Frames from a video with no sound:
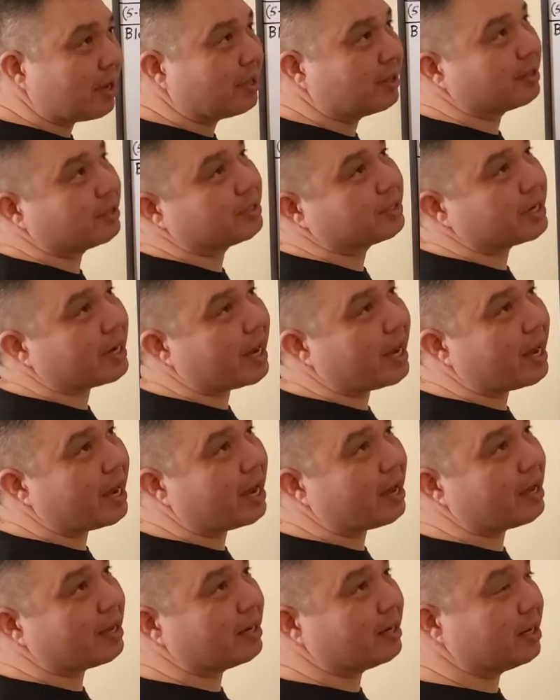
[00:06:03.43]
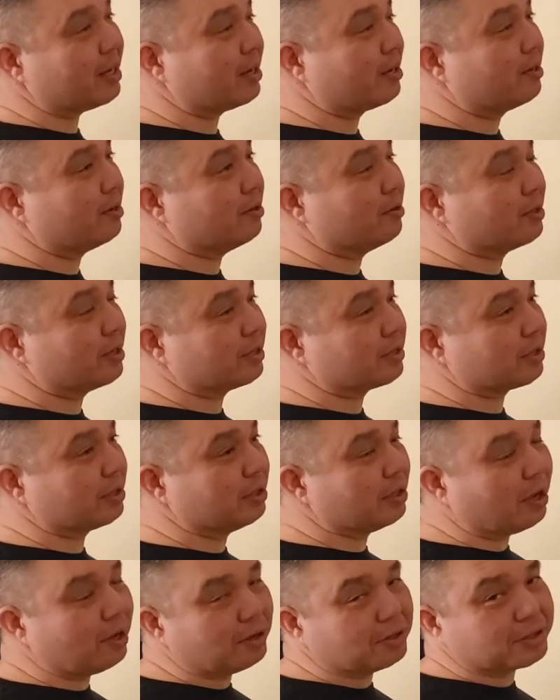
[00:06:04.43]
and the chat and you know there's a
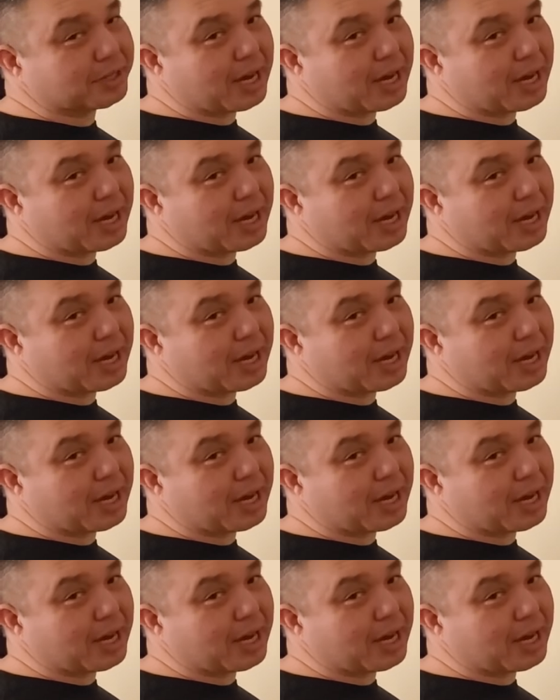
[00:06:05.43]
lull